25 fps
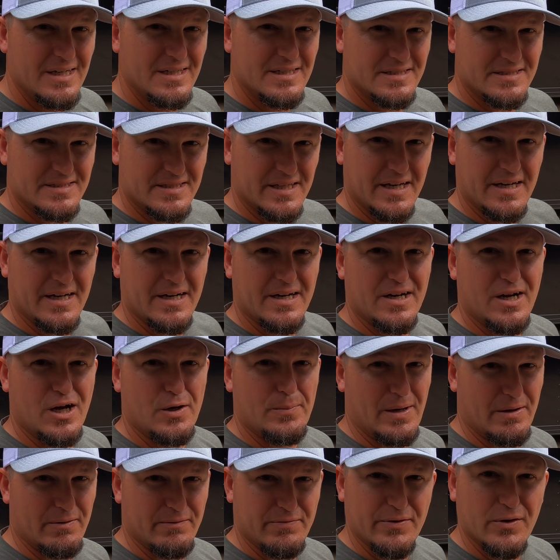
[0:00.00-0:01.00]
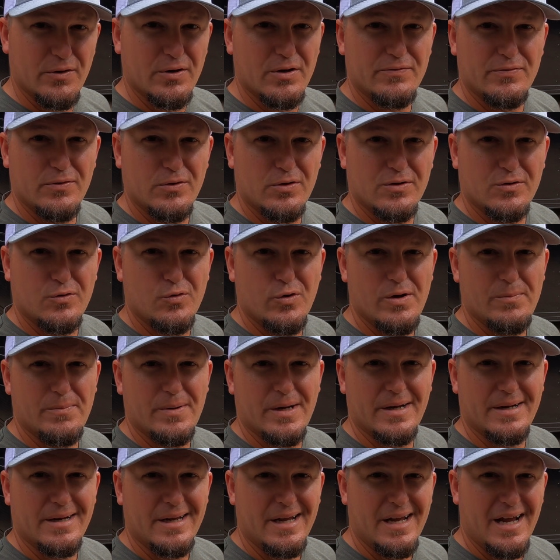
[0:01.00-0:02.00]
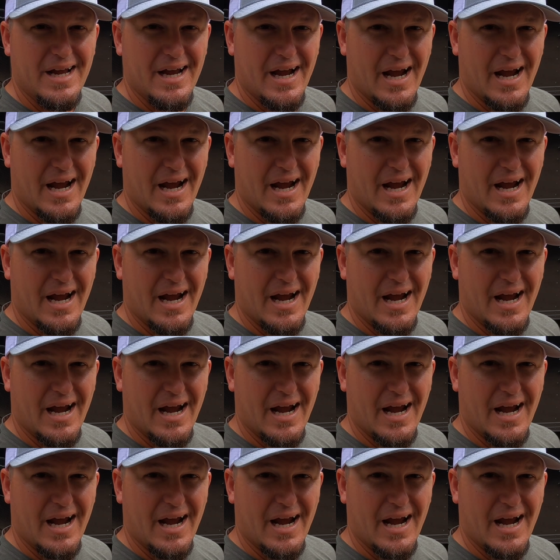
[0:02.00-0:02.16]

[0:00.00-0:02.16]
set it up, and filled it full of equipment.